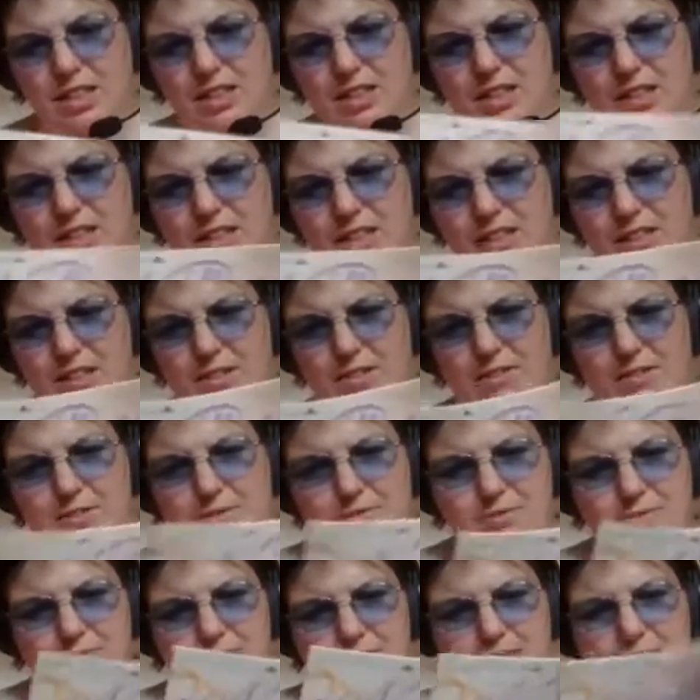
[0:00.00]
Get it like that.
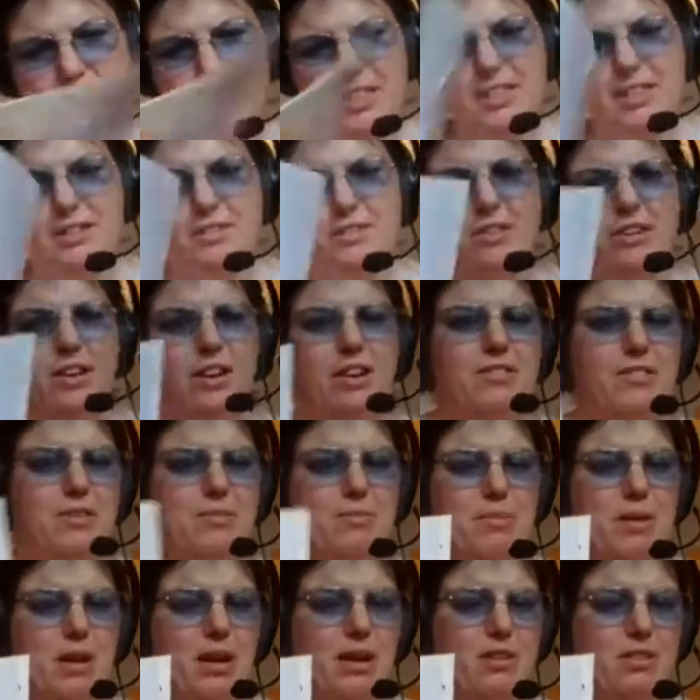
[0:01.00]
Then you'd either have
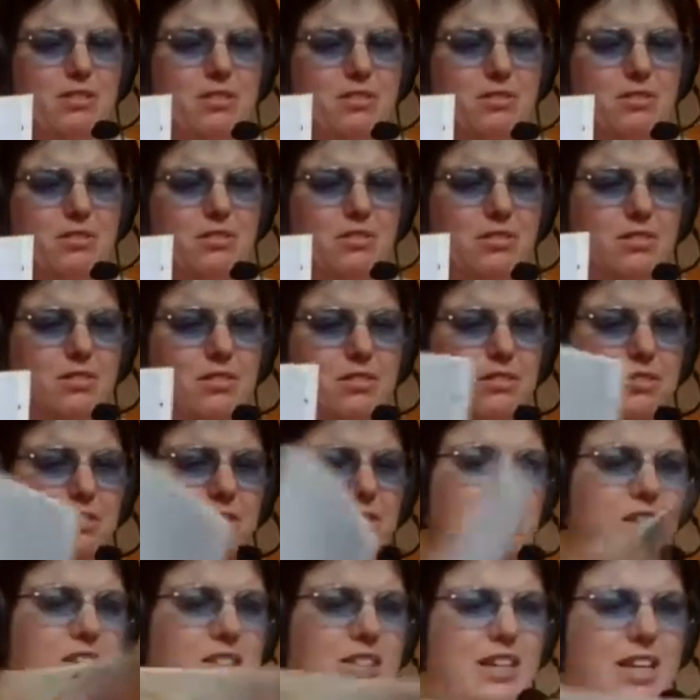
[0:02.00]
a pattern
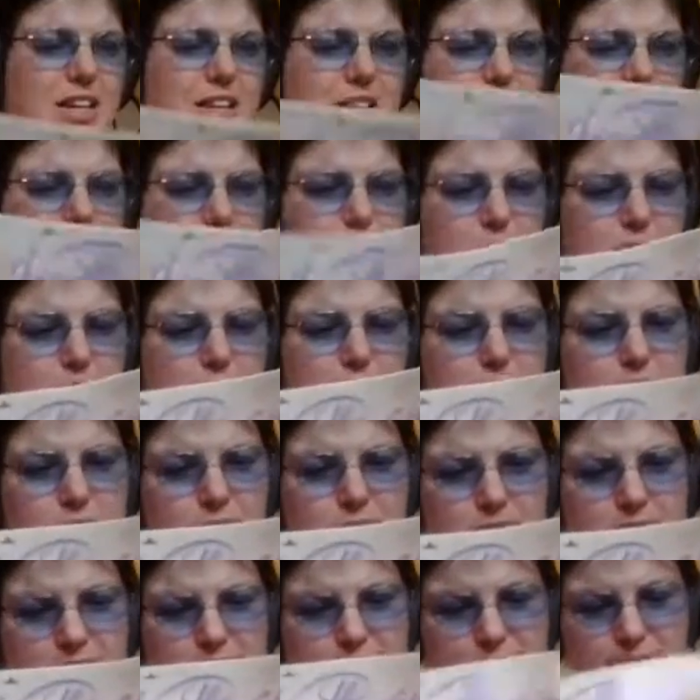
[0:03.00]
or a stencil with it.
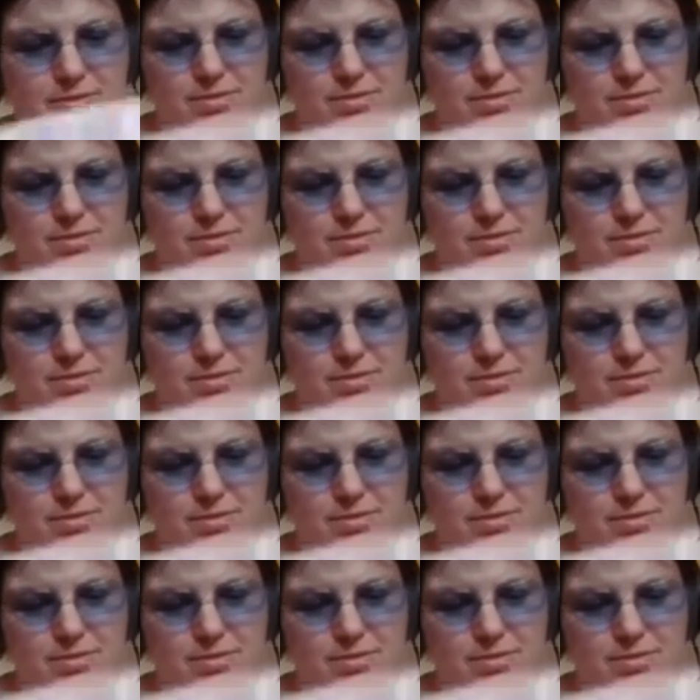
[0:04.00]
